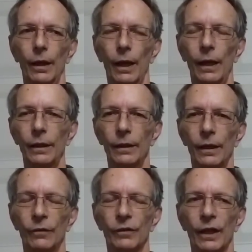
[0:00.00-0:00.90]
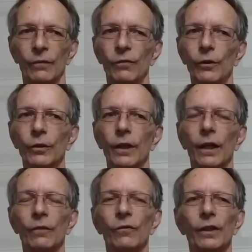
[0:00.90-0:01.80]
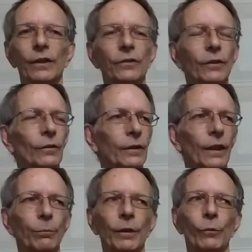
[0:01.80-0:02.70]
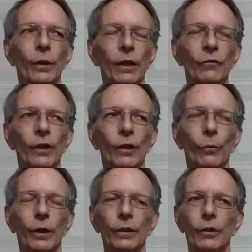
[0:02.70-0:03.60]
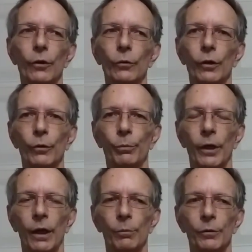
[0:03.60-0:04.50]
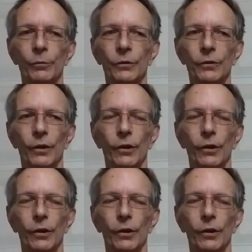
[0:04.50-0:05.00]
A, I've got full confidence it'll get me wherever I want to go, no problems.